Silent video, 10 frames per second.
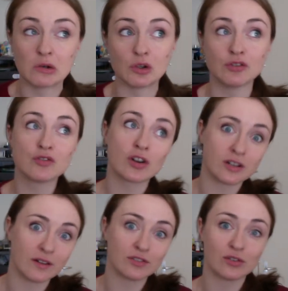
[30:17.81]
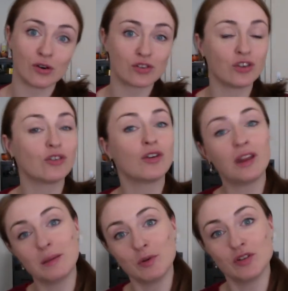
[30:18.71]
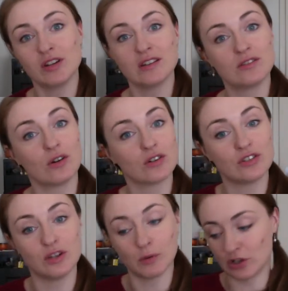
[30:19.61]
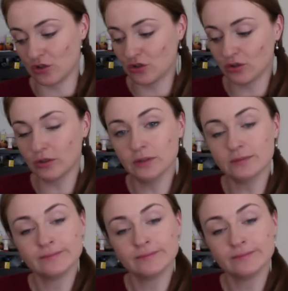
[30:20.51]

or you've got enough socks, you're not in the mood to knit socks and you wanted a shawl.